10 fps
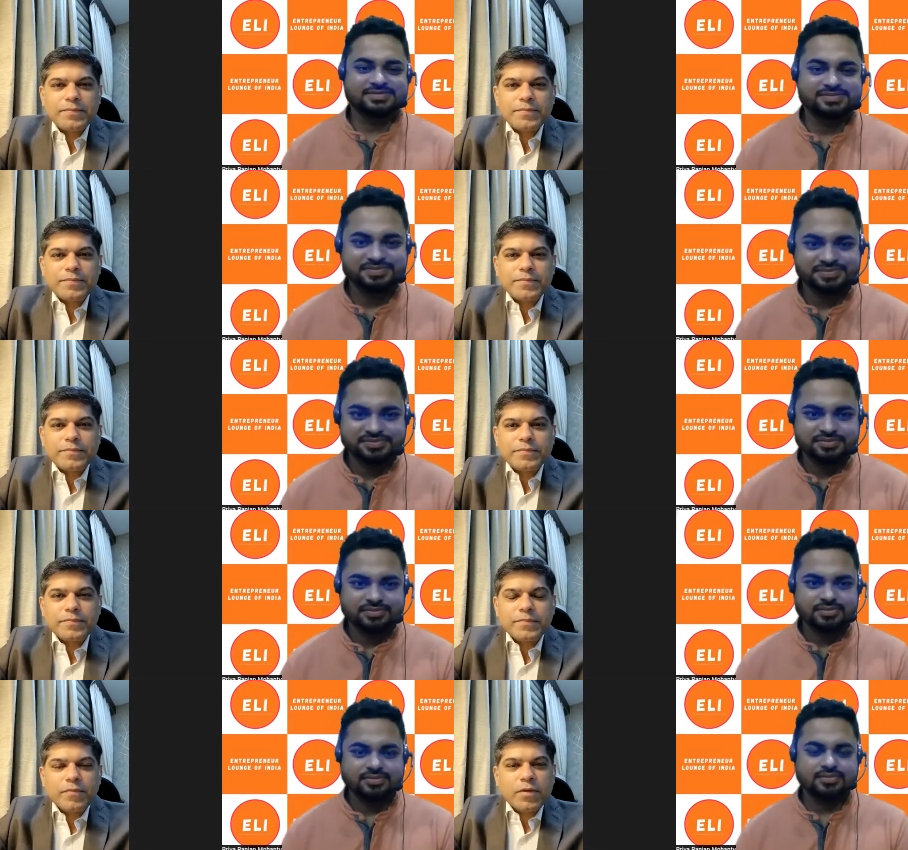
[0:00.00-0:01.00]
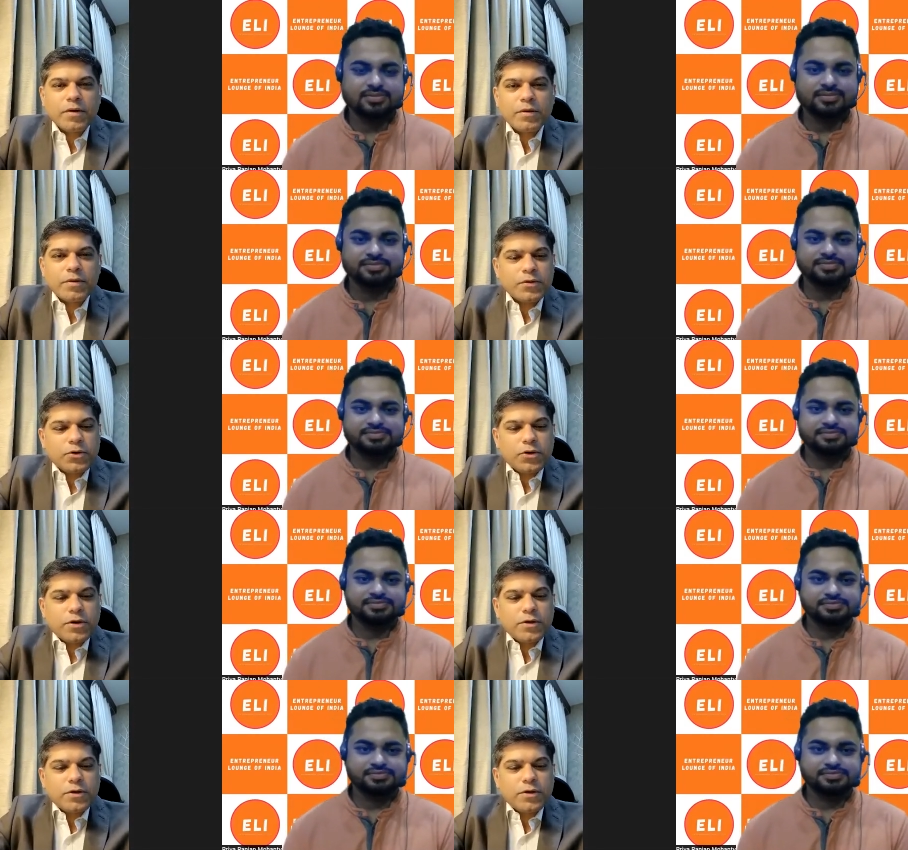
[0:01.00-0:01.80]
[no speech]